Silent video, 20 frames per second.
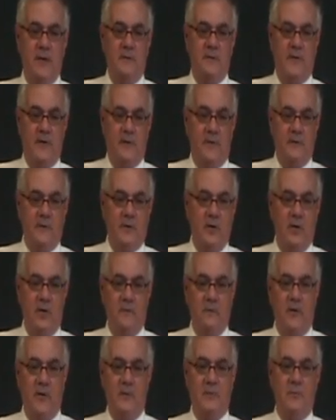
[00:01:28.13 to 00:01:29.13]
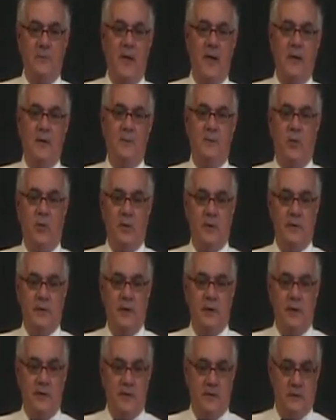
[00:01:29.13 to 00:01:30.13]
chair the Federal Reserve, and Hank Paulson,
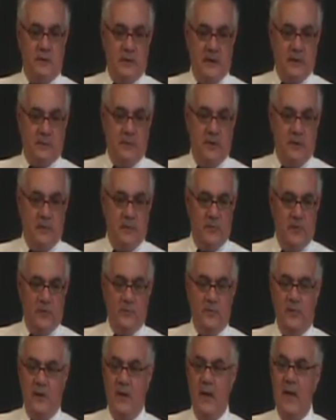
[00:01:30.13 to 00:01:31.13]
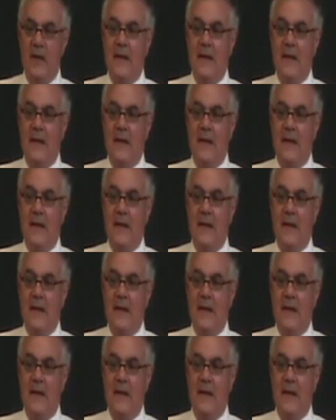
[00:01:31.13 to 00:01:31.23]
his Secretary of Treasury,